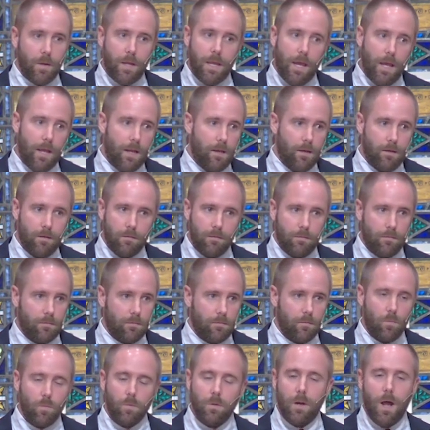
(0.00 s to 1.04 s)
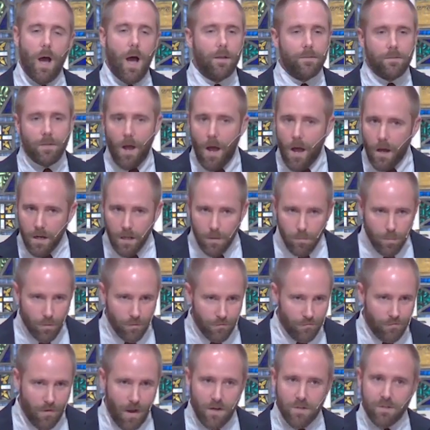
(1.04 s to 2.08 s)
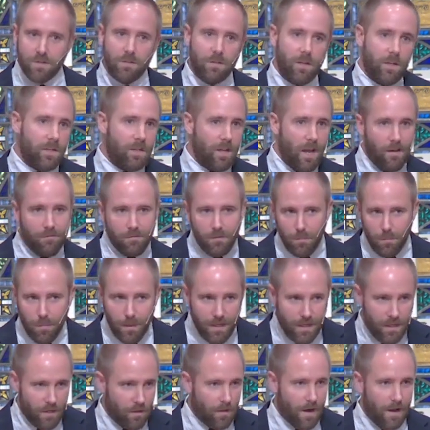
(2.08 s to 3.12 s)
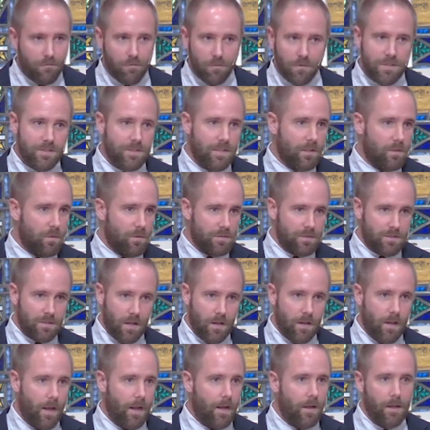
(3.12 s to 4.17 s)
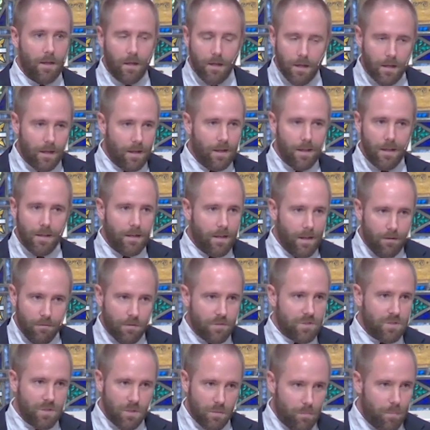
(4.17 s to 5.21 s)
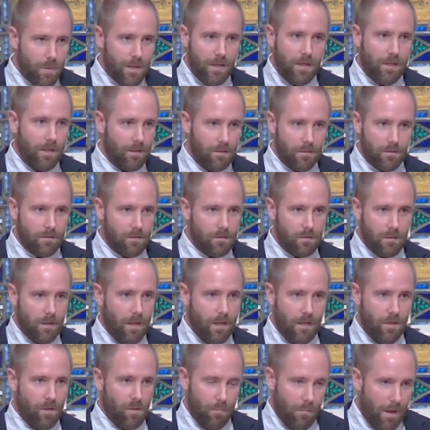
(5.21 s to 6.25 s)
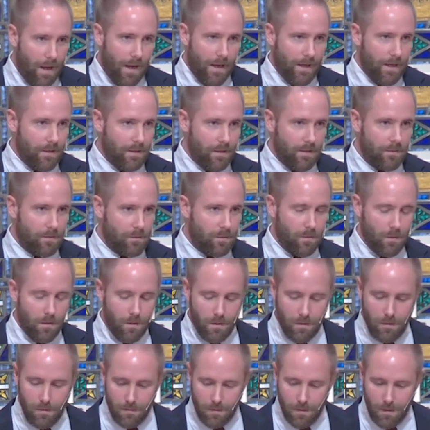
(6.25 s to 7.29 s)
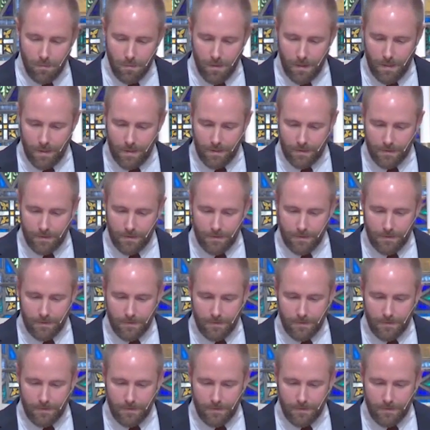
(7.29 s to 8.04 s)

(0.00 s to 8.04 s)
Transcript: Now, again, not talking perfection like you have to be here every single Sunday. That never should be in your mind. Uh, come on.